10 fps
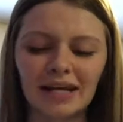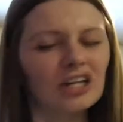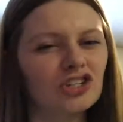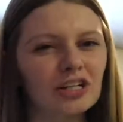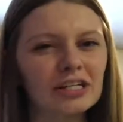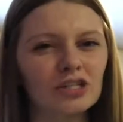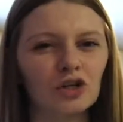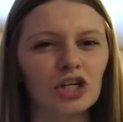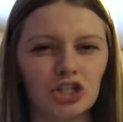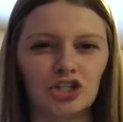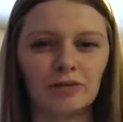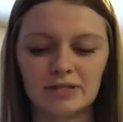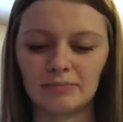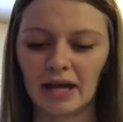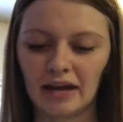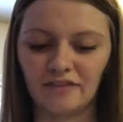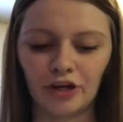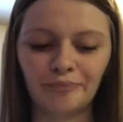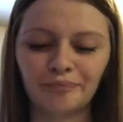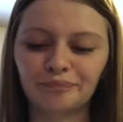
injuries or extremes in behavior.